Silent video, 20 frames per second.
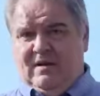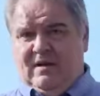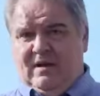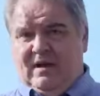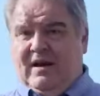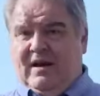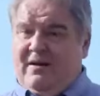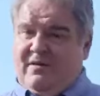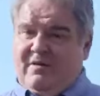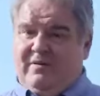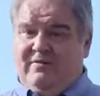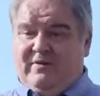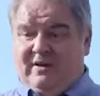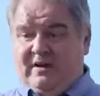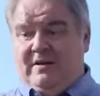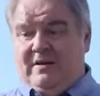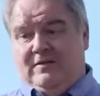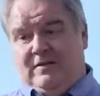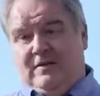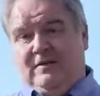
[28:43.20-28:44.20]
Now, if
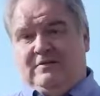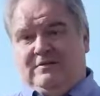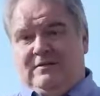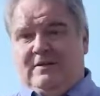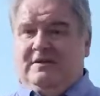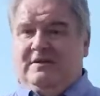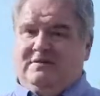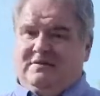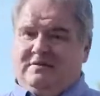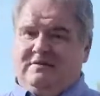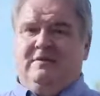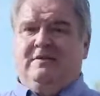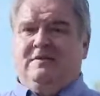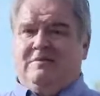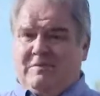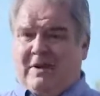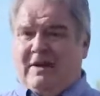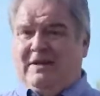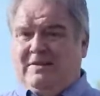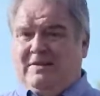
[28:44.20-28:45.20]
any of these things
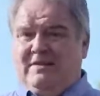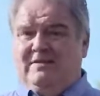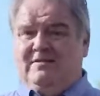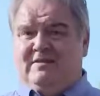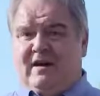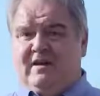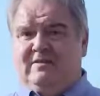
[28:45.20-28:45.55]
make these